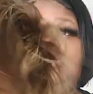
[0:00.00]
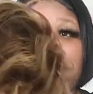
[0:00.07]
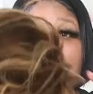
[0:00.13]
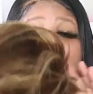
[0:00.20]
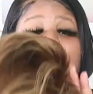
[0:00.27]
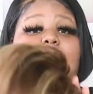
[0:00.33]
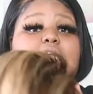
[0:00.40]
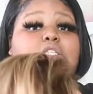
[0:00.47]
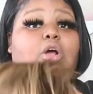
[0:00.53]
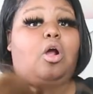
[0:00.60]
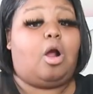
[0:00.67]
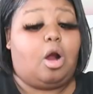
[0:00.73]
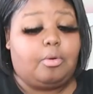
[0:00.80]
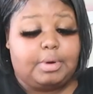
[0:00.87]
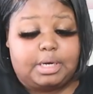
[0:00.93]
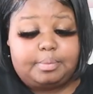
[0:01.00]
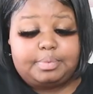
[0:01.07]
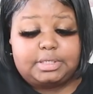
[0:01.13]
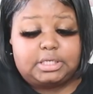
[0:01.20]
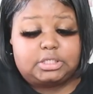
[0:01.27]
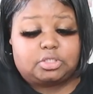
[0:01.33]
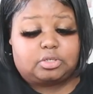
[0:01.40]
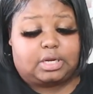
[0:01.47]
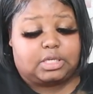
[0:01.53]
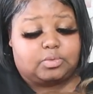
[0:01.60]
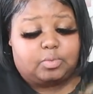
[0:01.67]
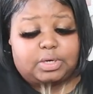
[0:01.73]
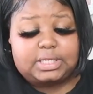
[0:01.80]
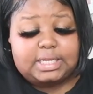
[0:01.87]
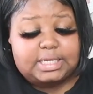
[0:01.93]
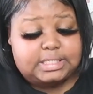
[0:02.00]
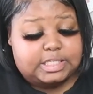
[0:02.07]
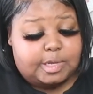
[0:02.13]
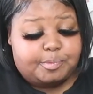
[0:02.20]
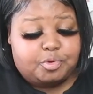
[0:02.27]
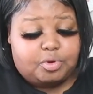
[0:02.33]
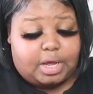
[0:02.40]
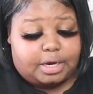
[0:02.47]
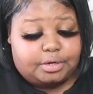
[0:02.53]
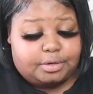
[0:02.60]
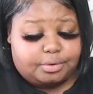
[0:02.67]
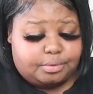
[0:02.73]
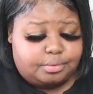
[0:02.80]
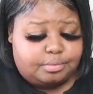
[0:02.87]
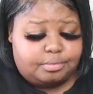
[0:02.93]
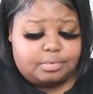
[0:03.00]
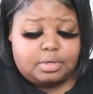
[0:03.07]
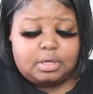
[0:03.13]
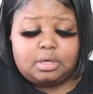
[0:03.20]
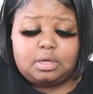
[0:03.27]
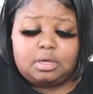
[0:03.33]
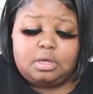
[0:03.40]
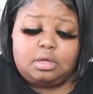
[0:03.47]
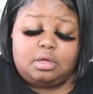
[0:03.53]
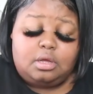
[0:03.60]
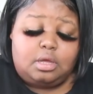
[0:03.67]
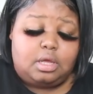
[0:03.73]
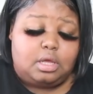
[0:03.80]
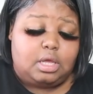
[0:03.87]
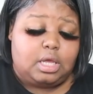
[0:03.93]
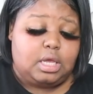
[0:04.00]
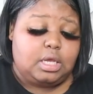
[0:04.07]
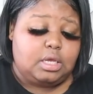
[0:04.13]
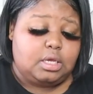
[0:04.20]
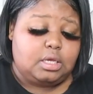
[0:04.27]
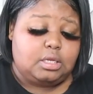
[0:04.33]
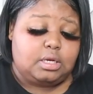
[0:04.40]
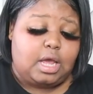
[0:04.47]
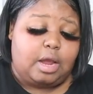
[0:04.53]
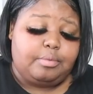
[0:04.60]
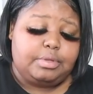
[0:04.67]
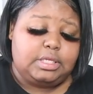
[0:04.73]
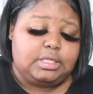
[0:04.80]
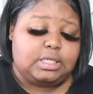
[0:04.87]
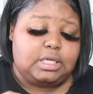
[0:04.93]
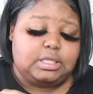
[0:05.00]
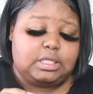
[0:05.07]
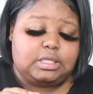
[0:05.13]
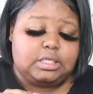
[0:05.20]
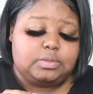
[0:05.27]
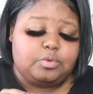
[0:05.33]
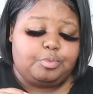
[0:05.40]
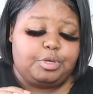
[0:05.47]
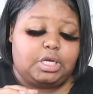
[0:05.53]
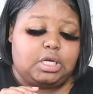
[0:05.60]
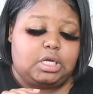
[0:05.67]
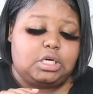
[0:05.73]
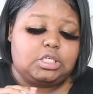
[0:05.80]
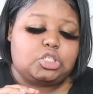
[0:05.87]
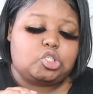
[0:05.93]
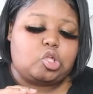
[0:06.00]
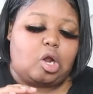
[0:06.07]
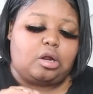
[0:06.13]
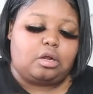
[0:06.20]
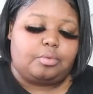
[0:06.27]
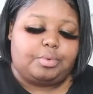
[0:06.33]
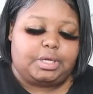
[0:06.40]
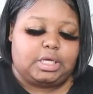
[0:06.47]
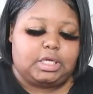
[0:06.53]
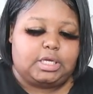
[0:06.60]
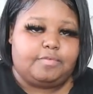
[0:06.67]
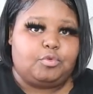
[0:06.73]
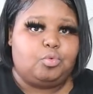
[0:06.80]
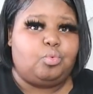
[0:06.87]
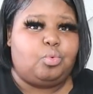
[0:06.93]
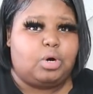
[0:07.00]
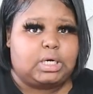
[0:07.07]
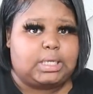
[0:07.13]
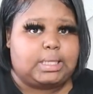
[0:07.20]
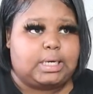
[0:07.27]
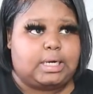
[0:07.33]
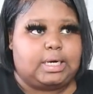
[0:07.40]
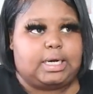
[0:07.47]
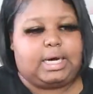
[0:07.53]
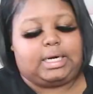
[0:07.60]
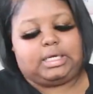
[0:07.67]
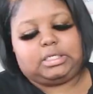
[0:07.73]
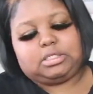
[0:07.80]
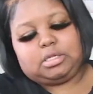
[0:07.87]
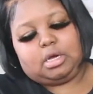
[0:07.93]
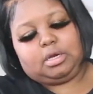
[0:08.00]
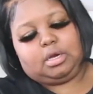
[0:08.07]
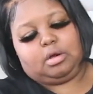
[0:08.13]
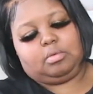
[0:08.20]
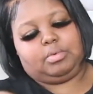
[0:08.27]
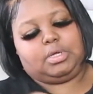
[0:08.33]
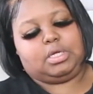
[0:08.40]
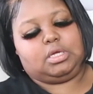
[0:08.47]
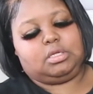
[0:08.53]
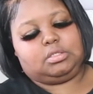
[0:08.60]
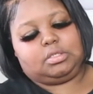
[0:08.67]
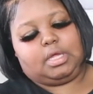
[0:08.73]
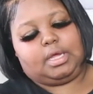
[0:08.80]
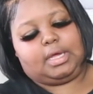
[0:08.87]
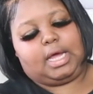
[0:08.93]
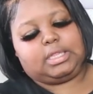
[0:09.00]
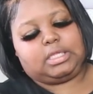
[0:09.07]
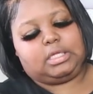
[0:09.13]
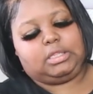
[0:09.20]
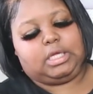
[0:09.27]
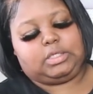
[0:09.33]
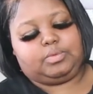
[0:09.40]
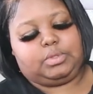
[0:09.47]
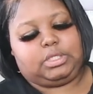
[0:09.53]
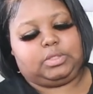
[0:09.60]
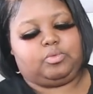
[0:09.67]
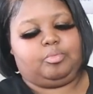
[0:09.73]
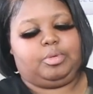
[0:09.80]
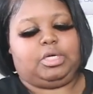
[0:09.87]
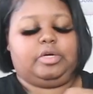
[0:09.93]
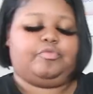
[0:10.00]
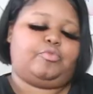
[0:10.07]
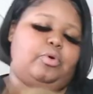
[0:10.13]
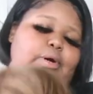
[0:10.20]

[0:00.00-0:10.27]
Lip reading: The knots are already bleached, so that's one less step you gotta do. And I really think that this will be a good starter wig if you wanna learn how to install your own wigs. Like, I think that's what this would be good